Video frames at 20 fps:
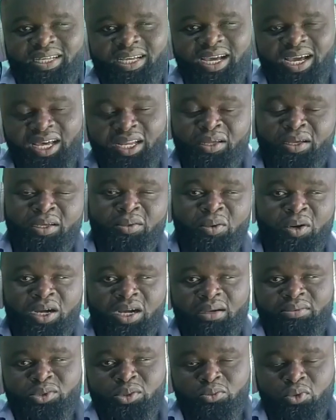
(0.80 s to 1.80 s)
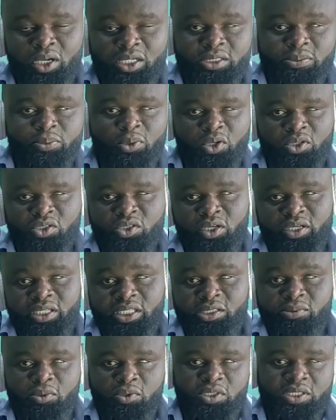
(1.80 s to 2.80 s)
Hello and welcome to Boa Sports, your
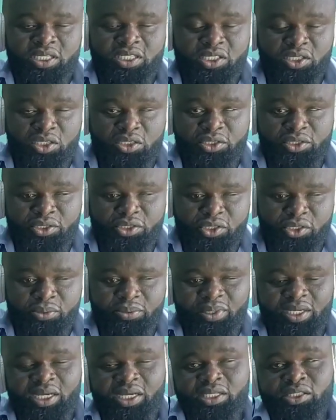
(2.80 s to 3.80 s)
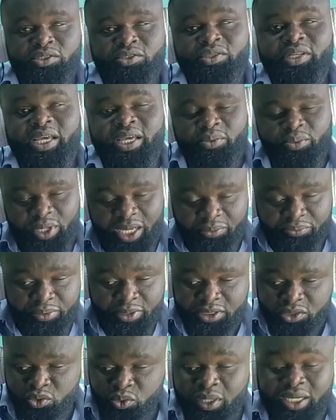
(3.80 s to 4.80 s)
Unisport station on YouTube. Today we are going
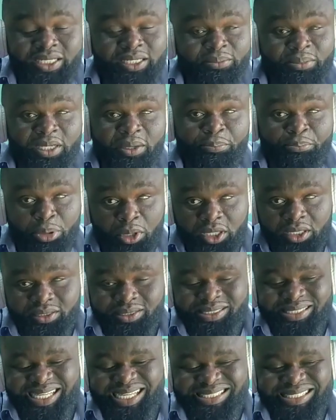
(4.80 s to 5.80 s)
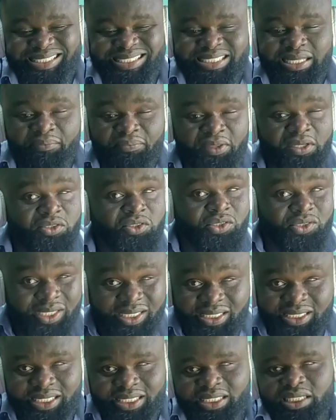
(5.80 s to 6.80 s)
to do a little bit of politics. There's something
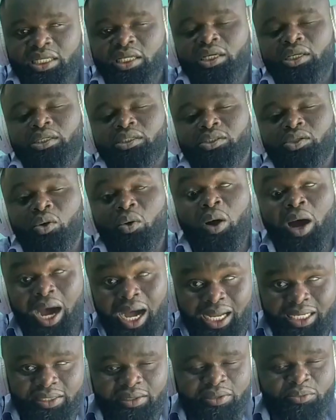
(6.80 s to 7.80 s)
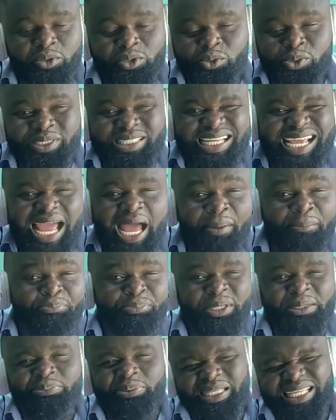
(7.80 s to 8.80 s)
trending so hard between the
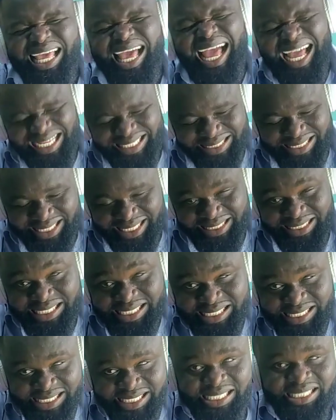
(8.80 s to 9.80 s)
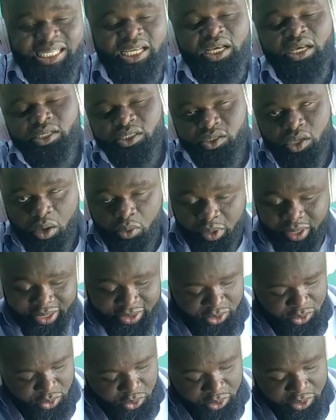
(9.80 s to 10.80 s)
MPP and the NDC. So I want us
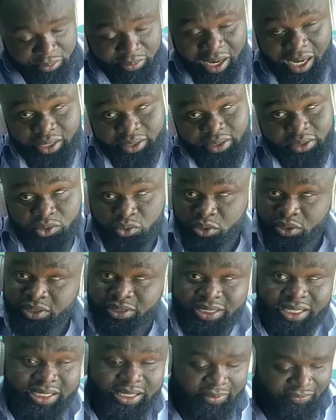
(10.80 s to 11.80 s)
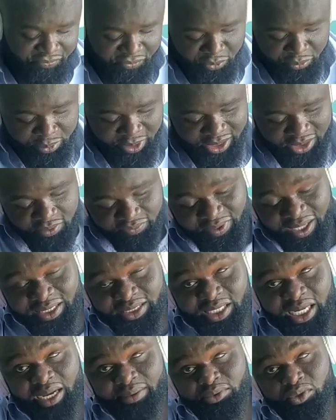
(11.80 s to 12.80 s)
to talk about it. We're going to take some few minutes of our
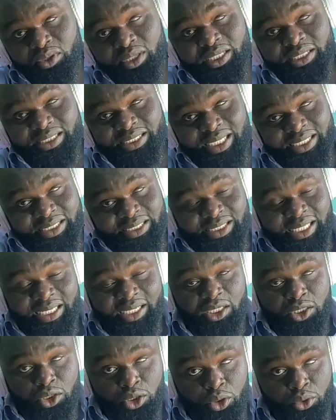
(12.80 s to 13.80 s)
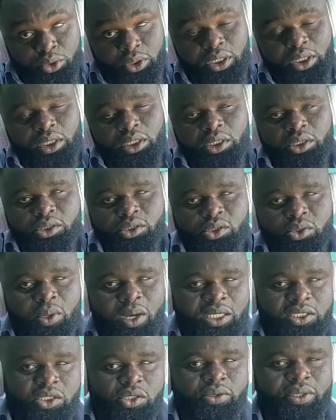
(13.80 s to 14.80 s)
time. So let's just take glued to
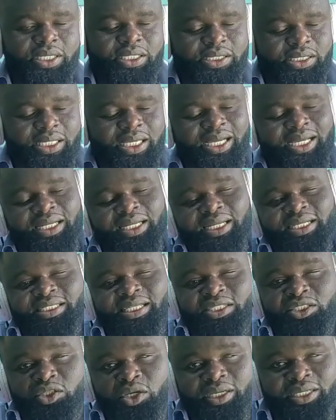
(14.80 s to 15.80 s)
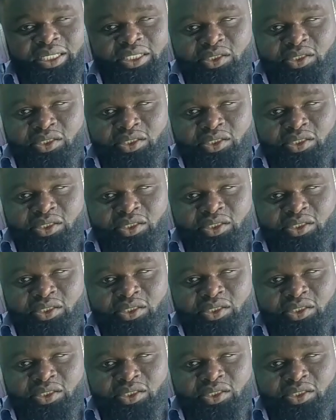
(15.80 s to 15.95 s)
our screens and let's enjoy this.